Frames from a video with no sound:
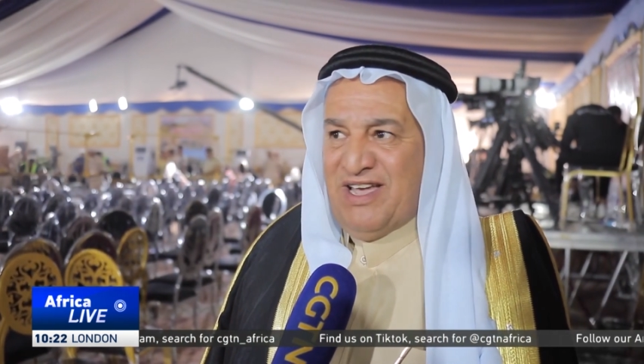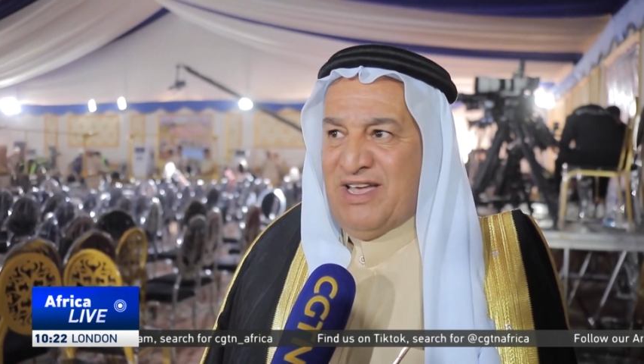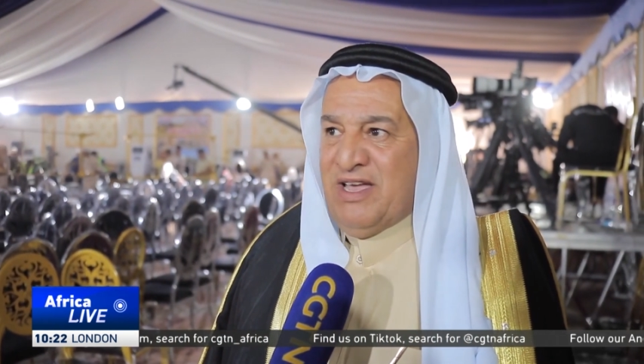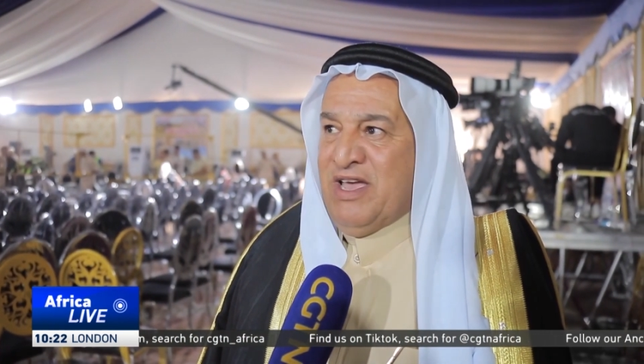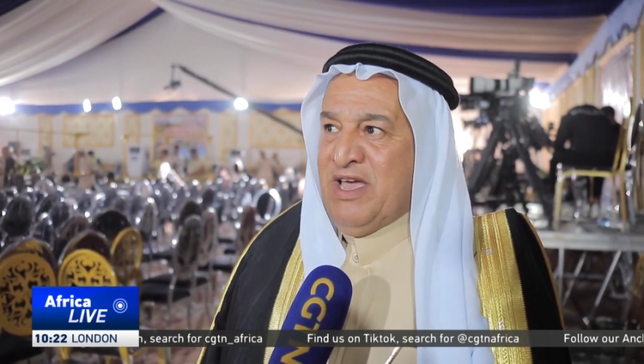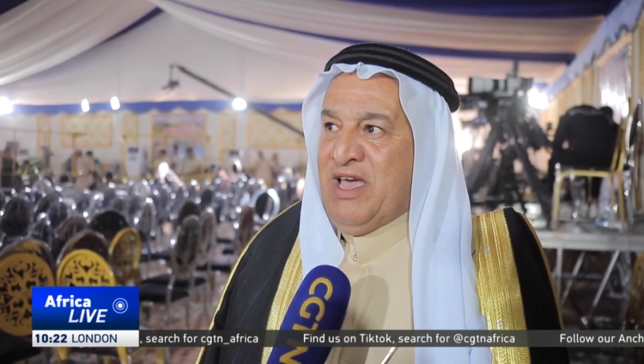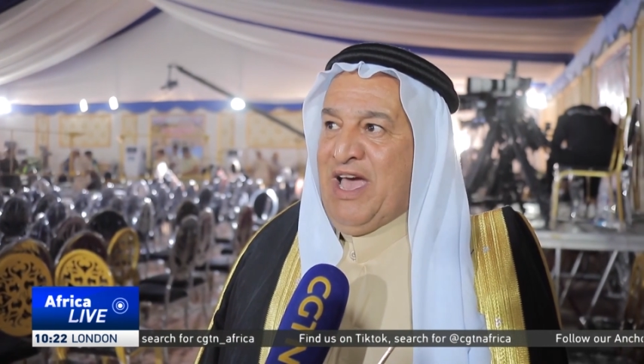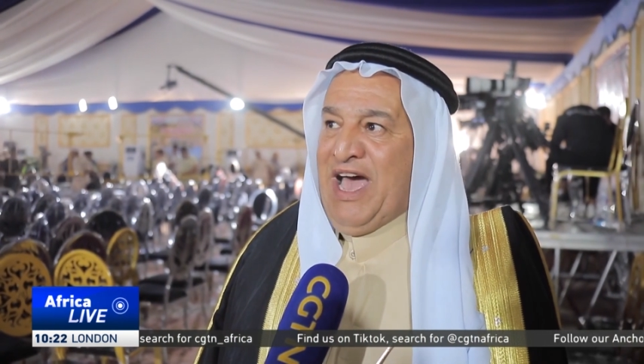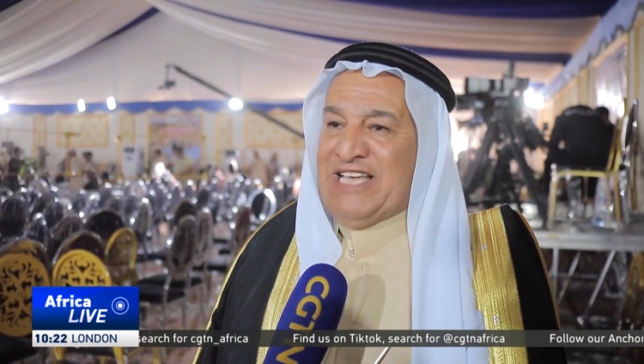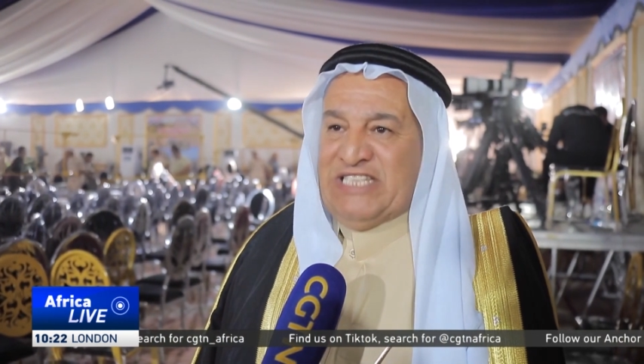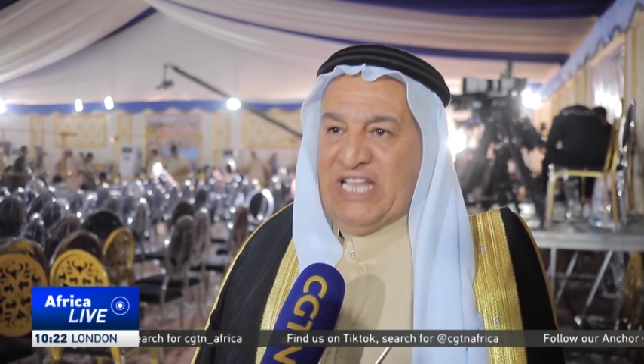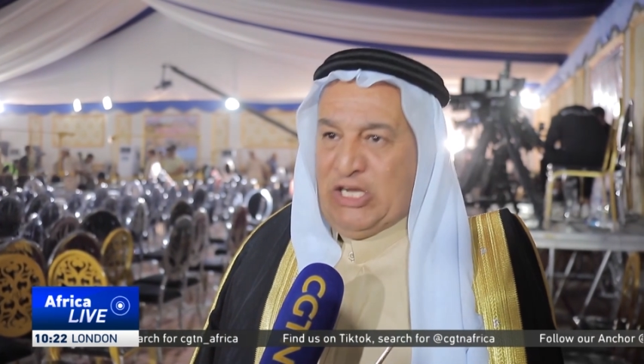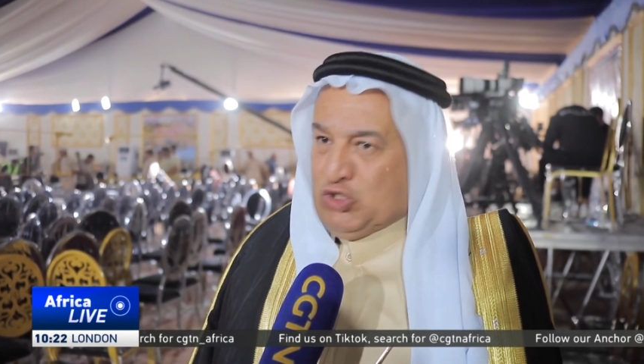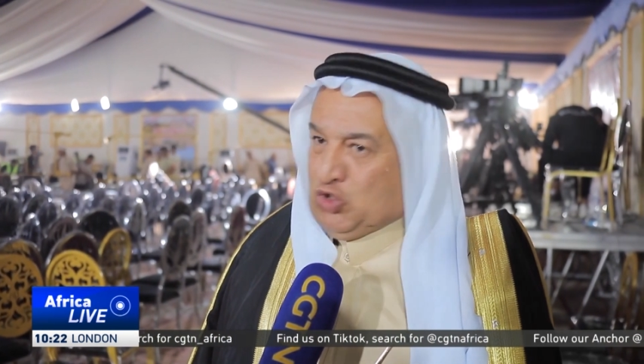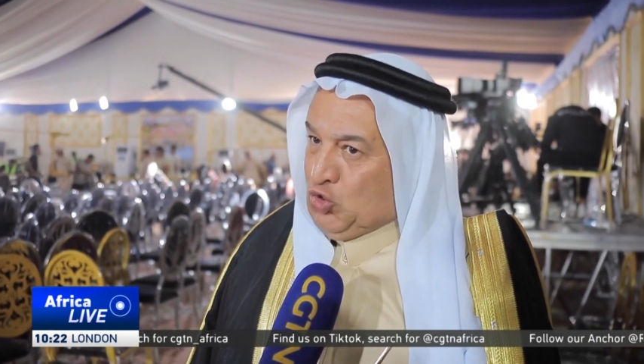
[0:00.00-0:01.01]
the government is
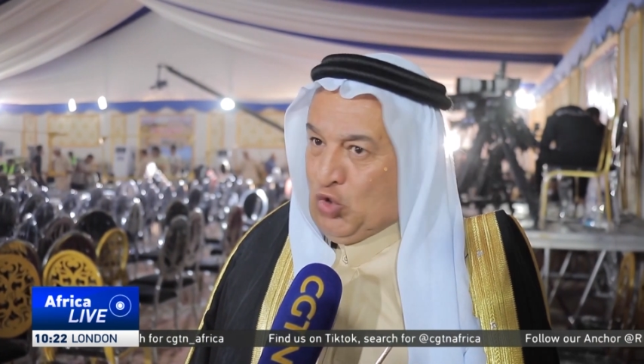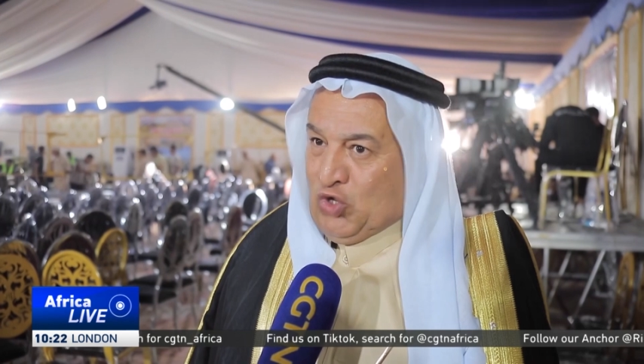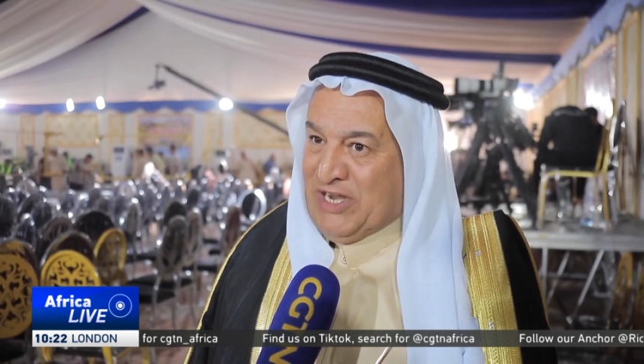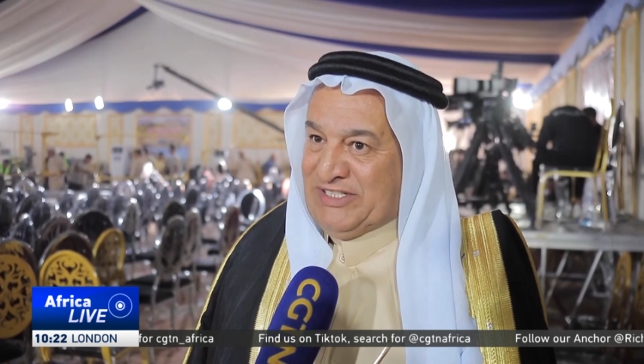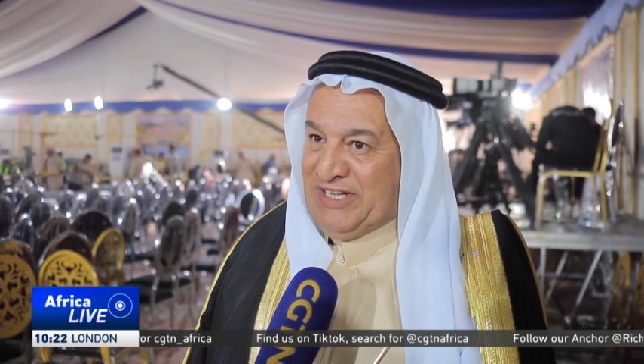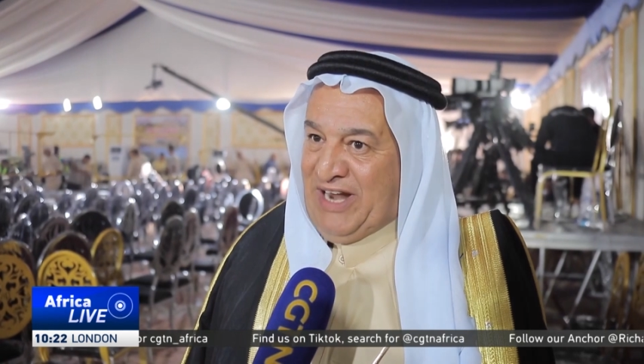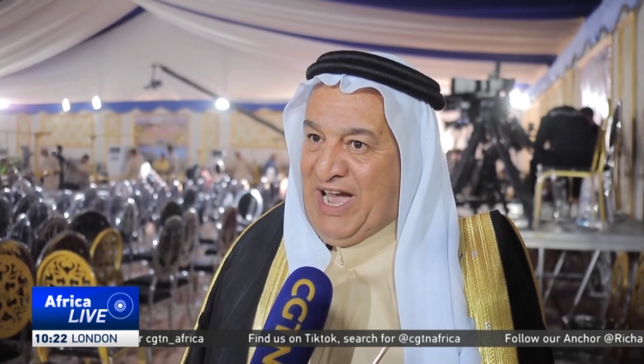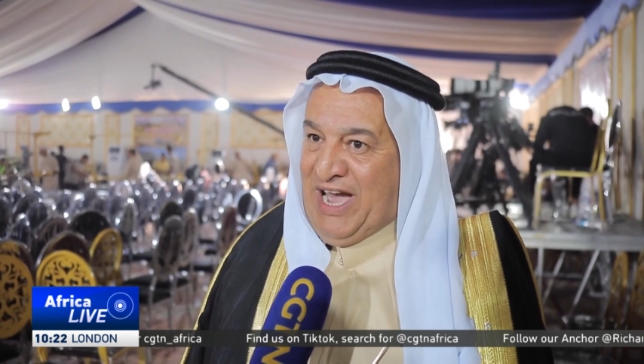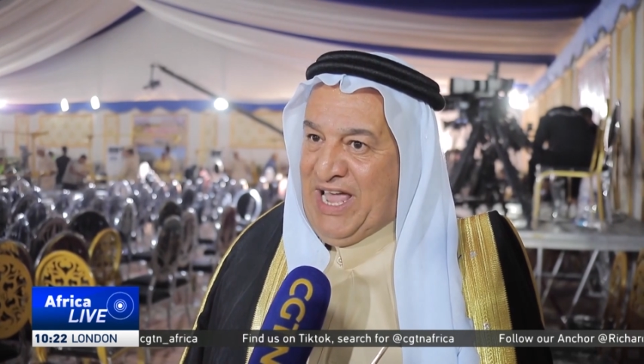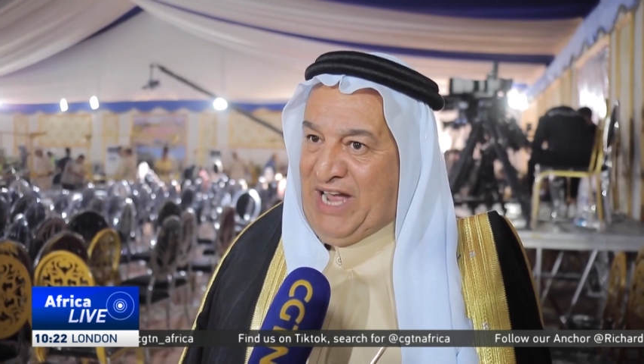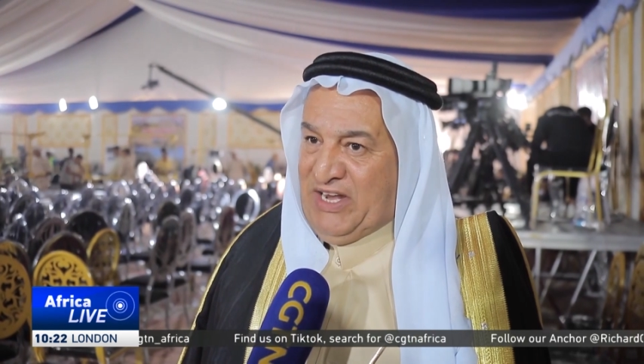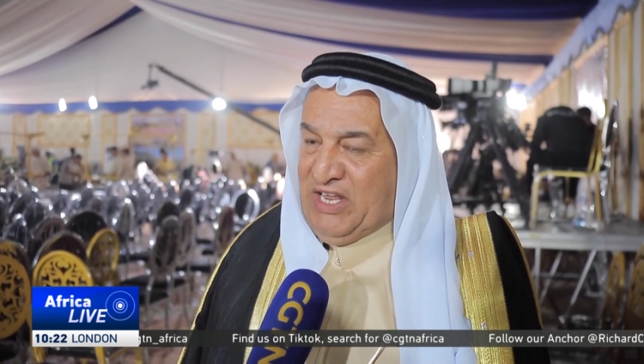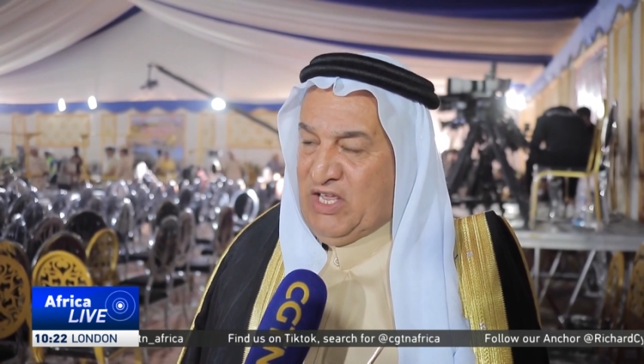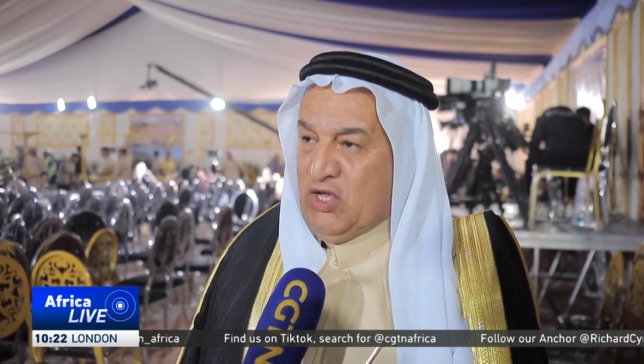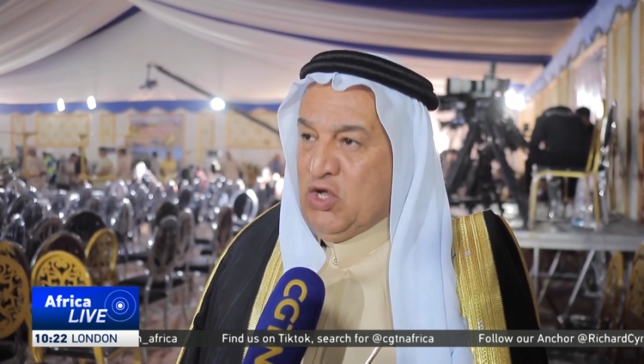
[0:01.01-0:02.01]
putting in us
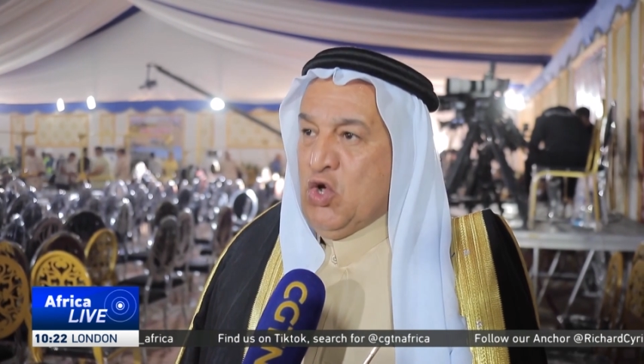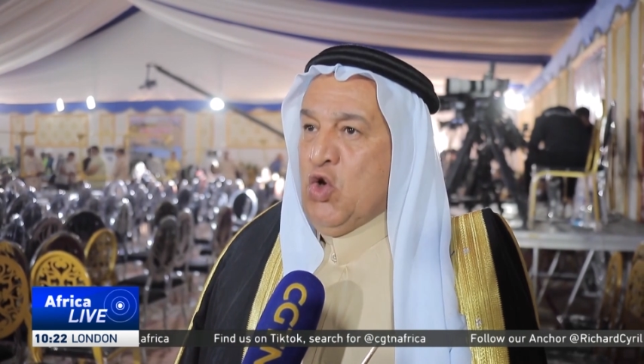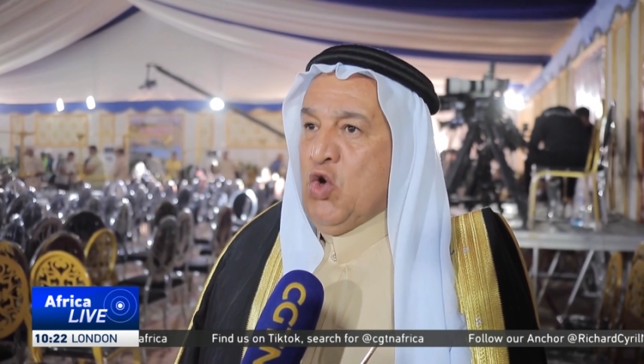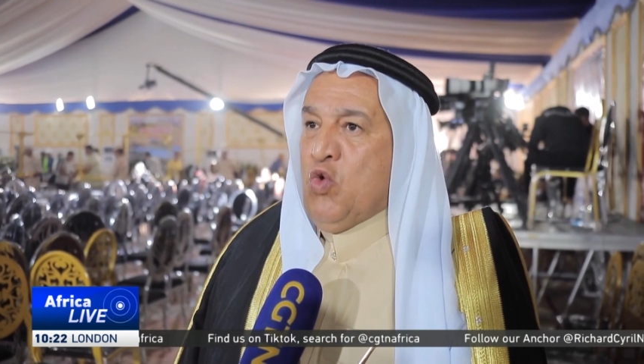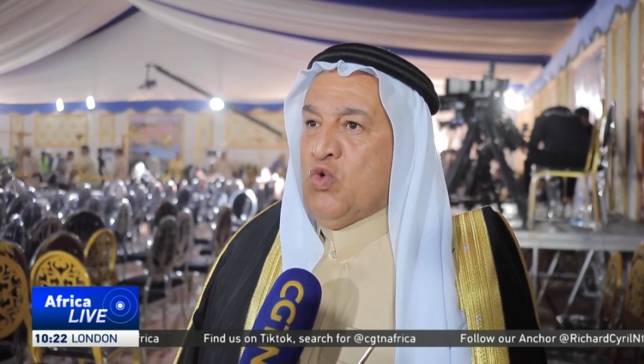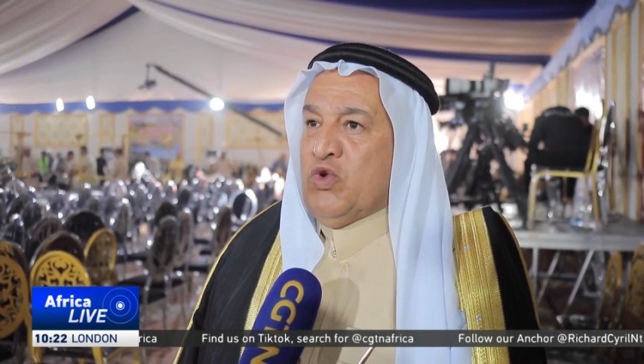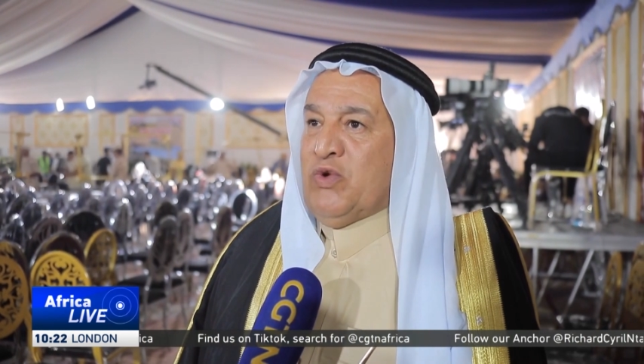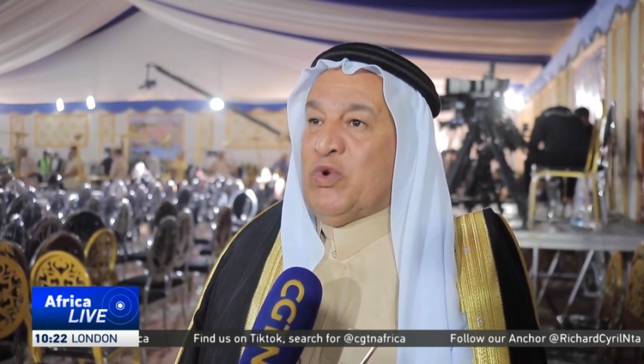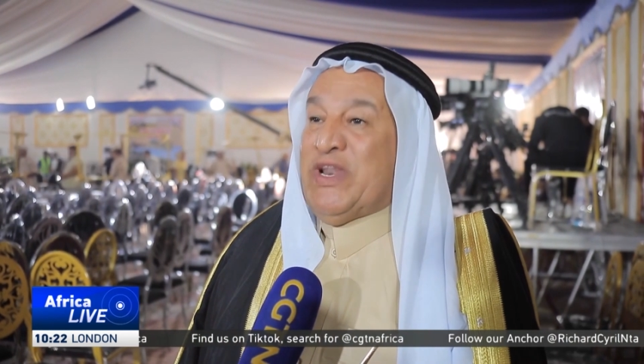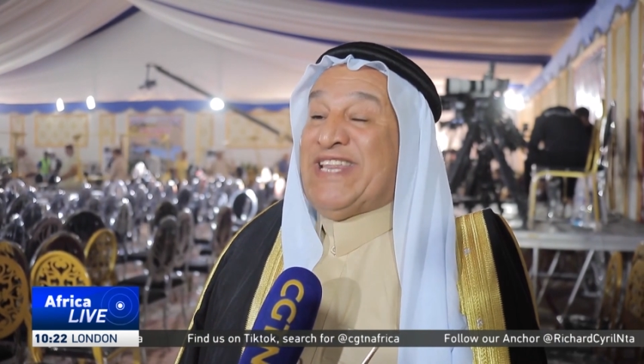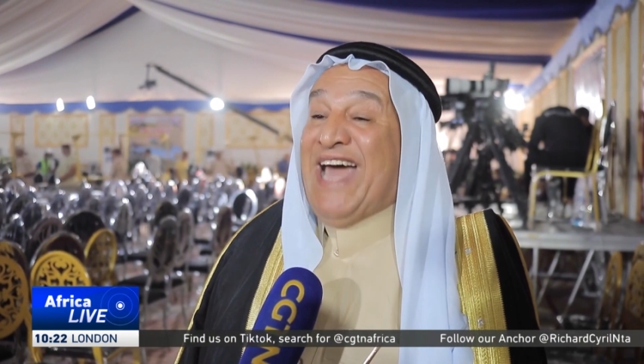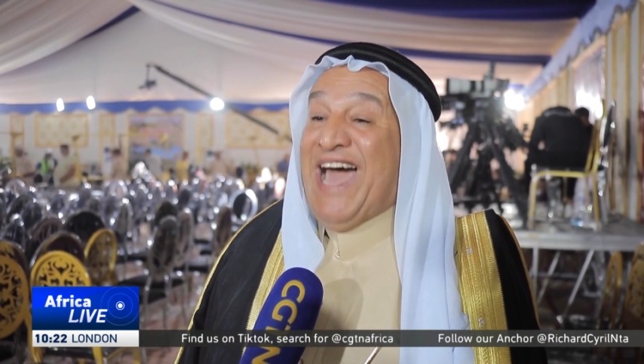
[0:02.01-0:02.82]
and we vow to push